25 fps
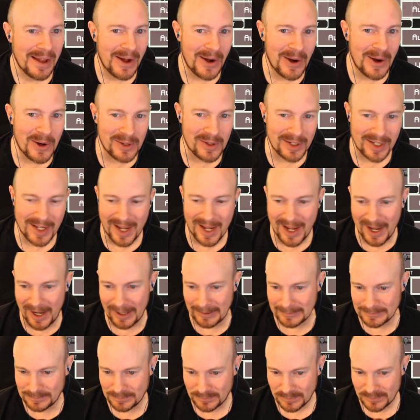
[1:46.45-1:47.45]

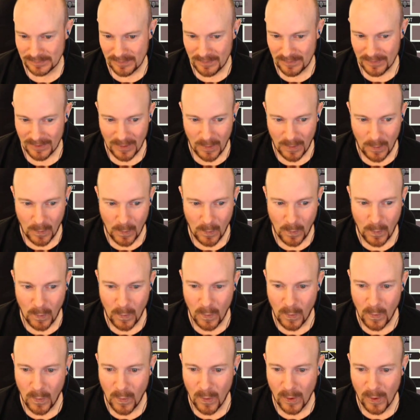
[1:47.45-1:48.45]
Okay.
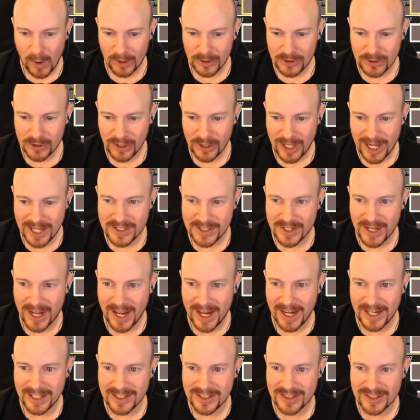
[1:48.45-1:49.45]
Whoa, so that's
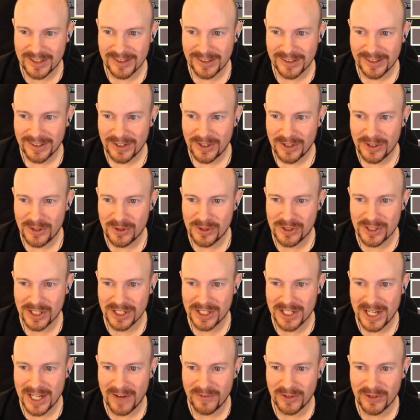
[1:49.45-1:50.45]
eight. You
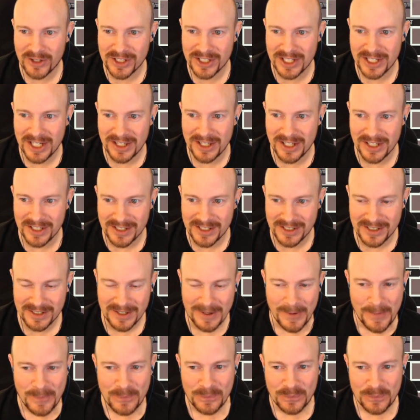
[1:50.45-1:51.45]
should never see this.
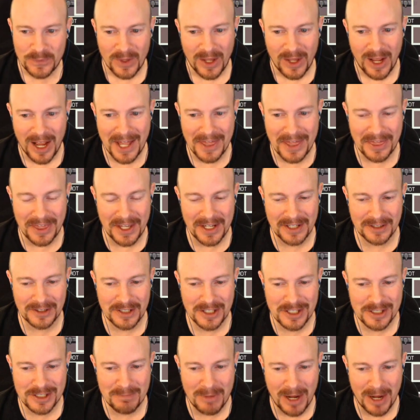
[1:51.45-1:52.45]
I think
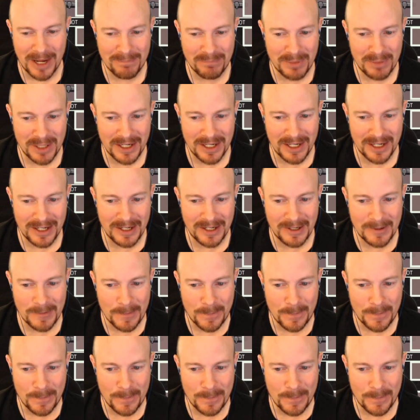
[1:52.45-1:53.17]
these might be